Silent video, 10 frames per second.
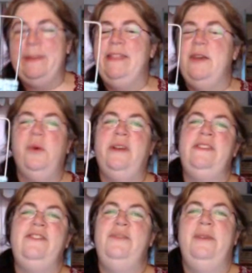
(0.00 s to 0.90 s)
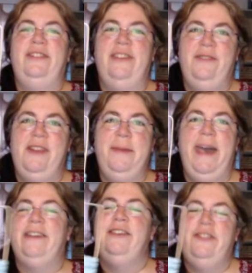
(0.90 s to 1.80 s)
There wasn't too much left in the
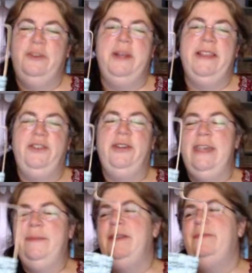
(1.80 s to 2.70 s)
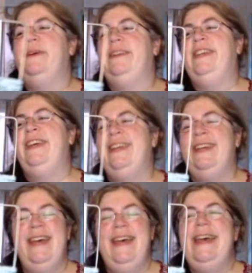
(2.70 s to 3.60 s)
package, so I let her keep it, but...
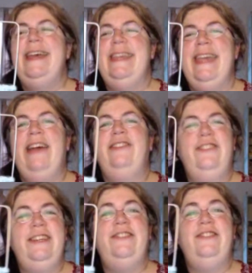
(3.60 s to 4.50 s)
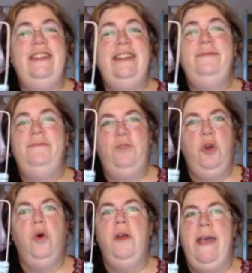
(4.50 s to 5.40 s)
Yeah, she
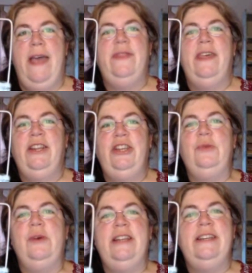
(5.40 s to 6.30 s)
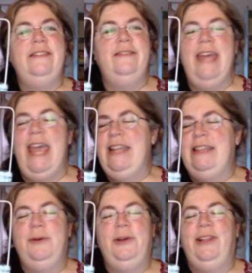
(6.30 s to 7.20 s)
tore that thing a new one and
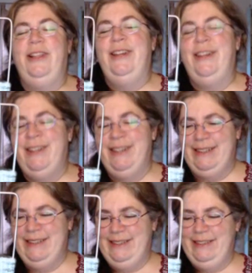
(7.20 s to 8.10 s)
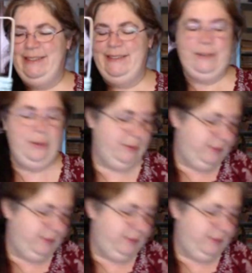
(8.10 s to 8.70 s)
ate them all. So